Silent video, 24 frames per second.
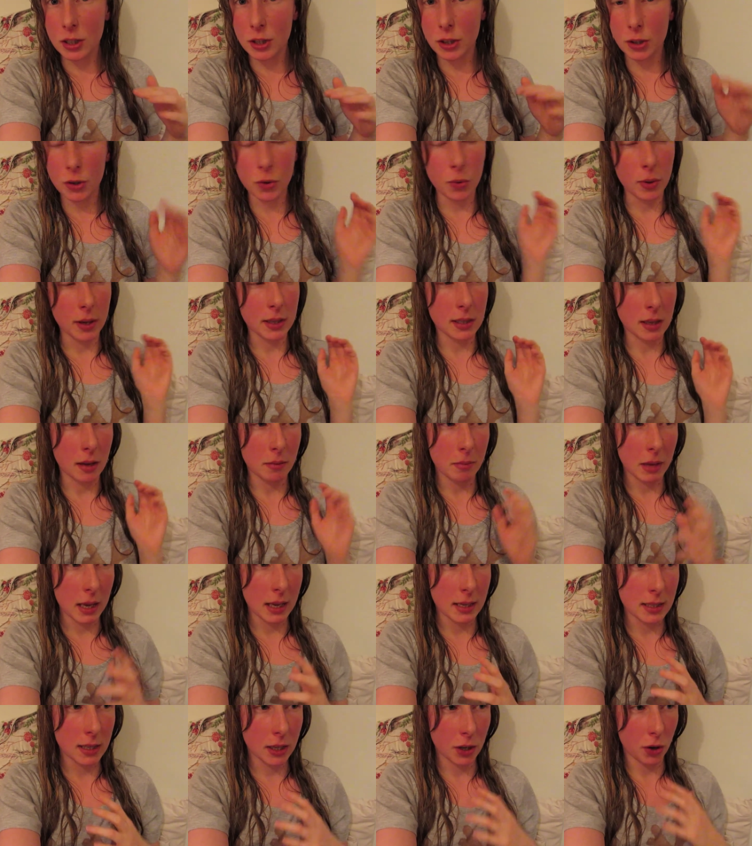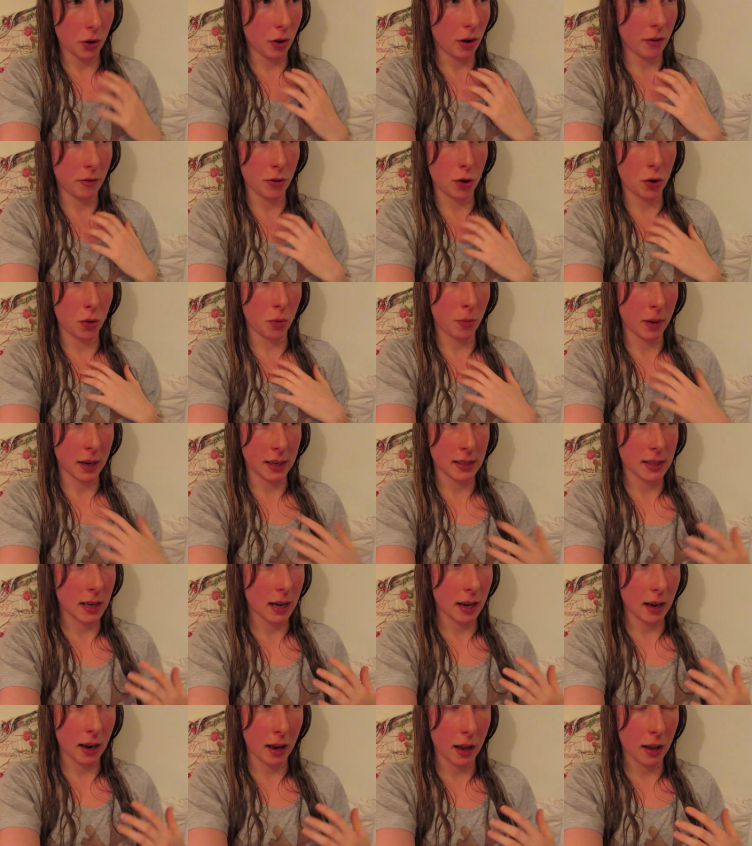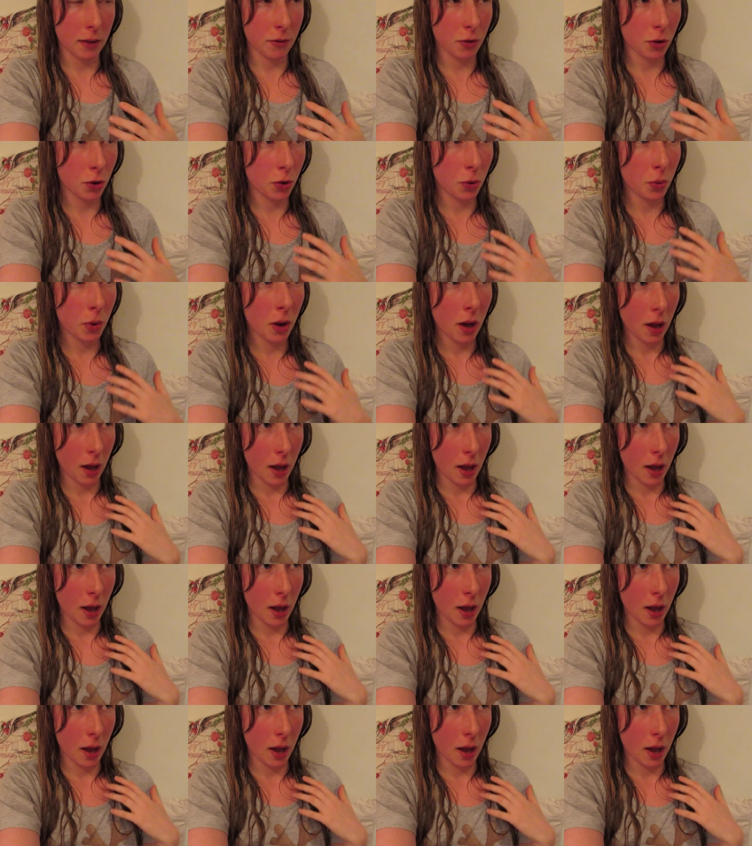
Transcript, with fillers: who is amazing, who I've known my entire life, who